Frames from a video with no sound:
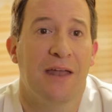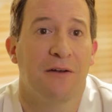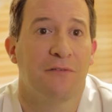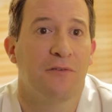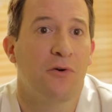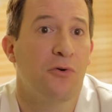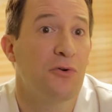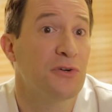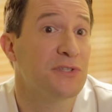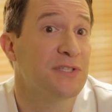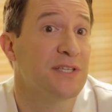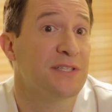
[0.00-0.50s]
And
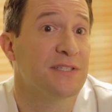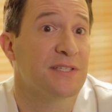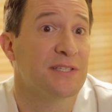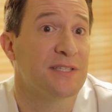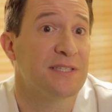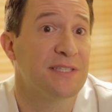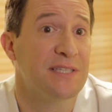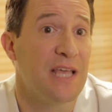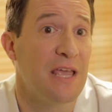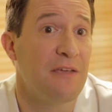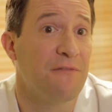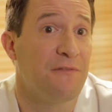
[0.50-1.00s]
of course, it's a
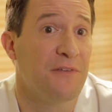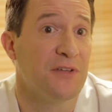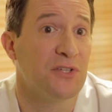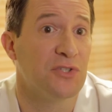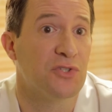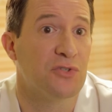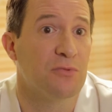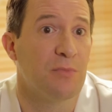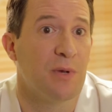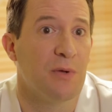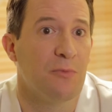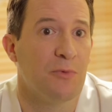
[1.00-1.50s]
safe
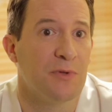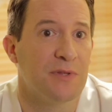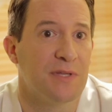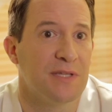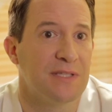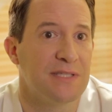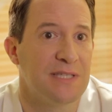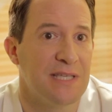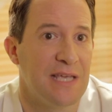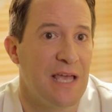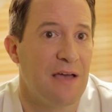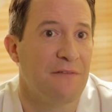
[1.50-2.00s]
instrument with
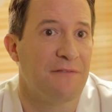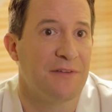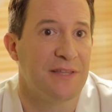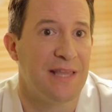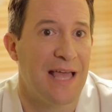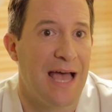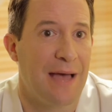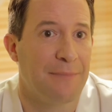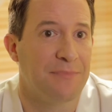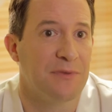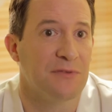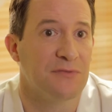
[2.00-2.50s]
the TF
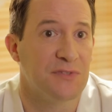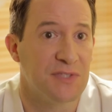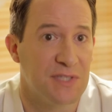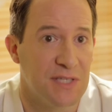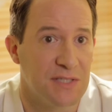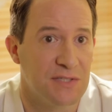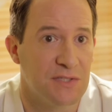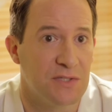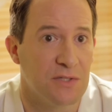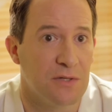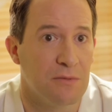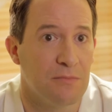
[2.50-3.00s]
Adaptive
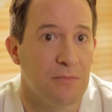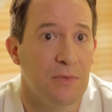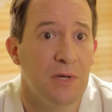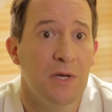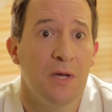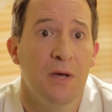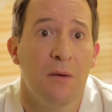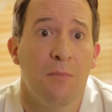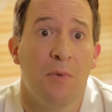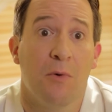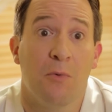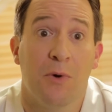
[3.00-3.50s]
system.
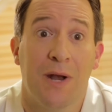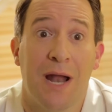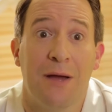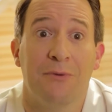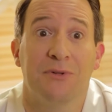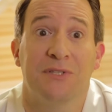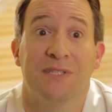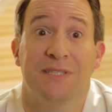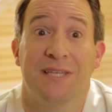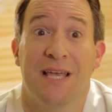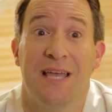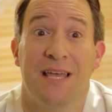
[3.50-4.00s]
But what I
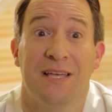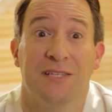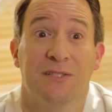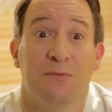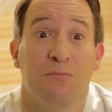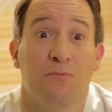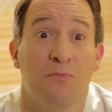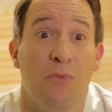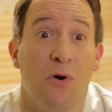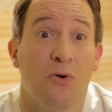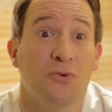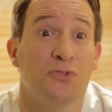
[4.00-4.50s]
would say
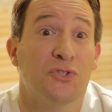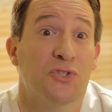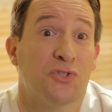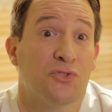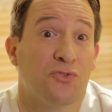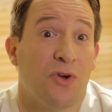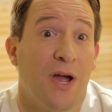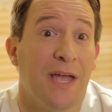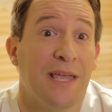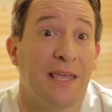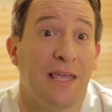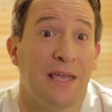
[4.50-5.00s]
is most
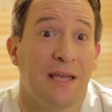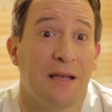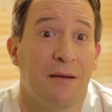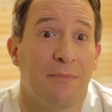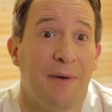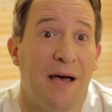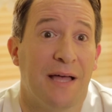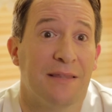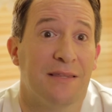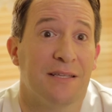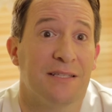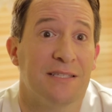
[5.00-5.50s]
striking
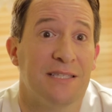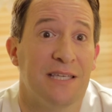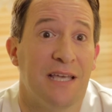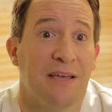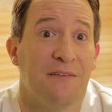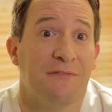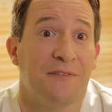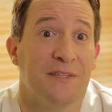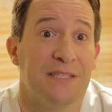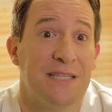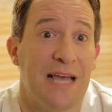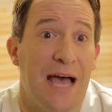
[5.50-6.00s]
about the
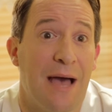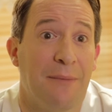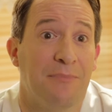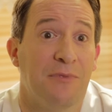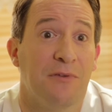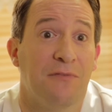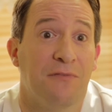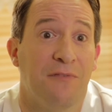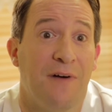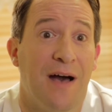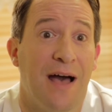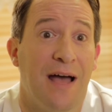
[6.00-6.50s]
TF
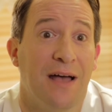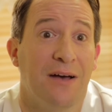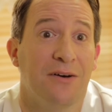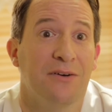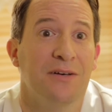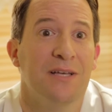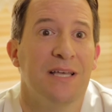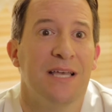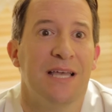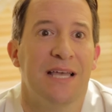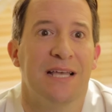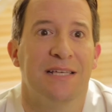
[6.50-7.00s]
Adaptive
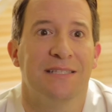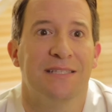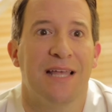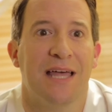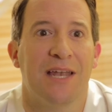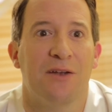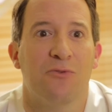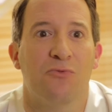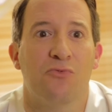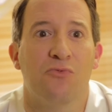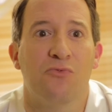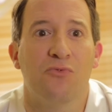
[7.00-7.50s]
file is
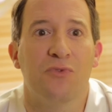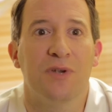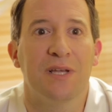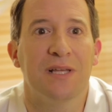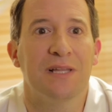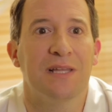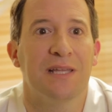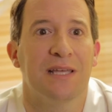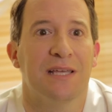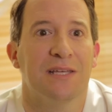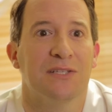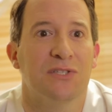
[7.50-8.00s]
that it
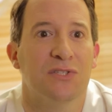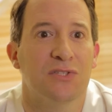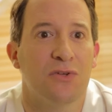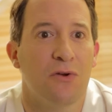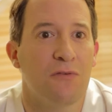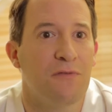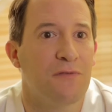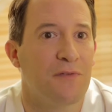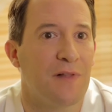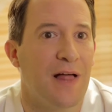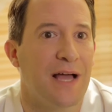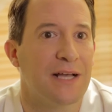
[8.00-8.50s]
really is
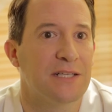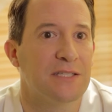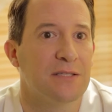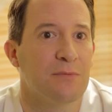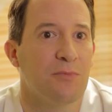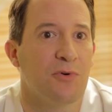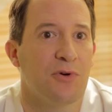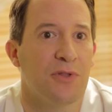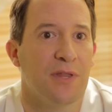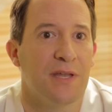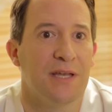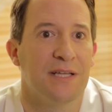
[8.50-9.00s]
so
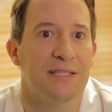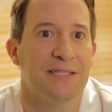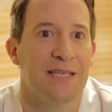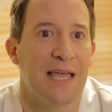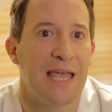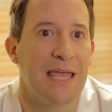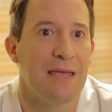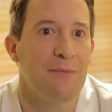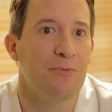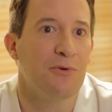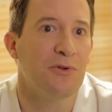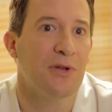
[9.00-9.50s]
flexible that it's
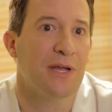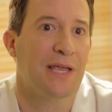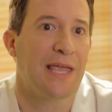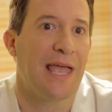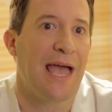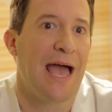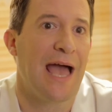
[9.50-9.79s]
able to